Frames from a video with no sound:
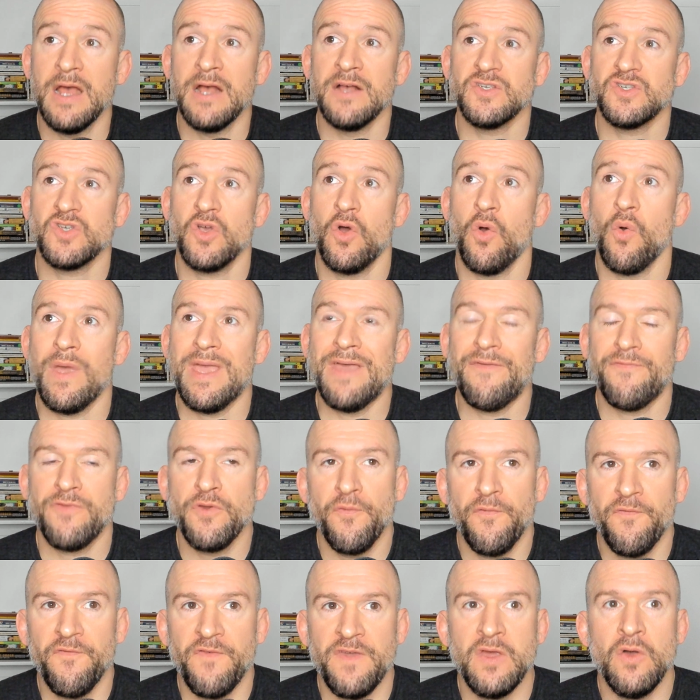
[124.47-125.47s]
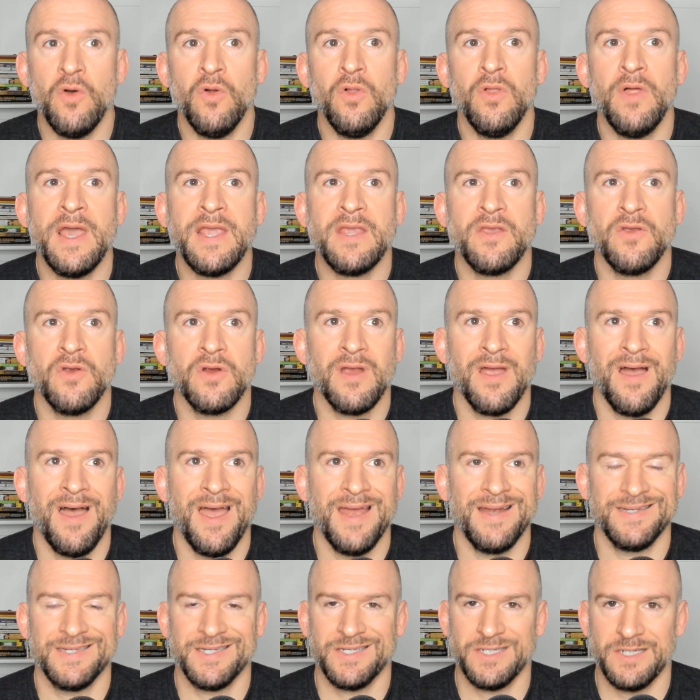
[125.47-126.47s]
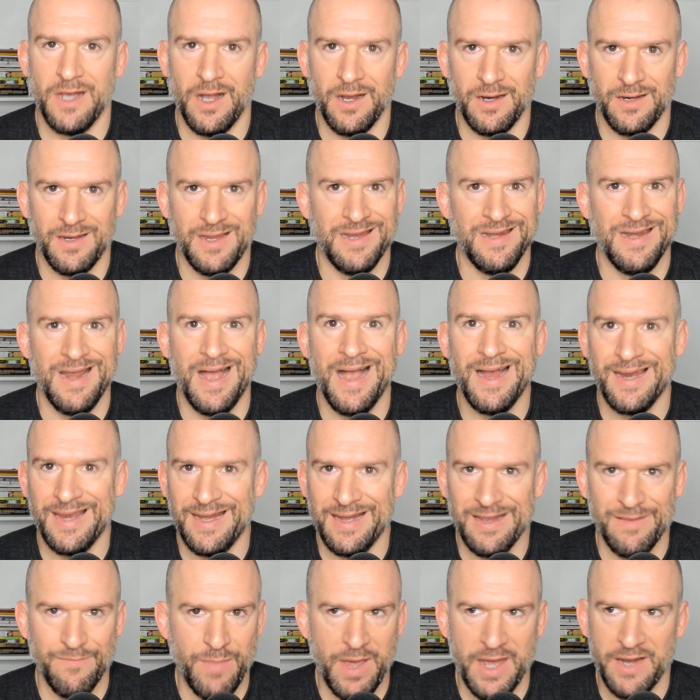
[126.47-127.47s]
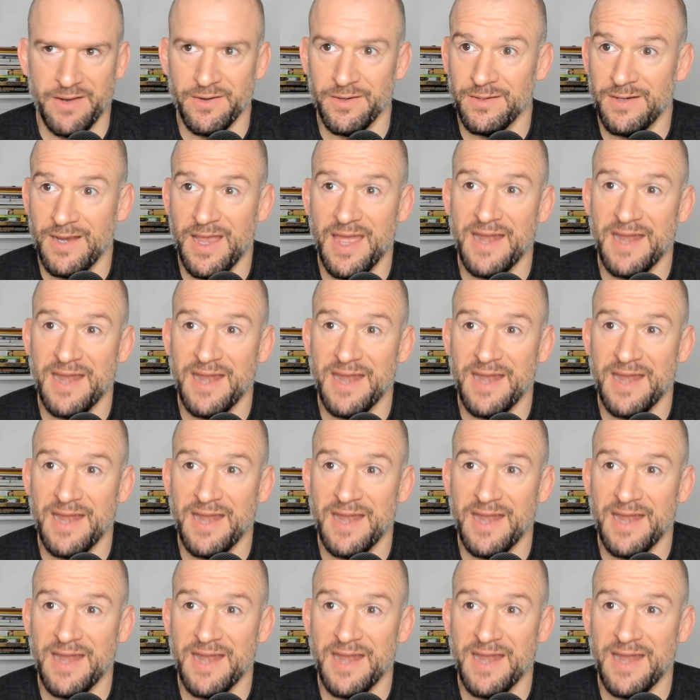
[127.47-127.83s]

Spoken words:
So if you feel like you're kind of stuck and not getting better,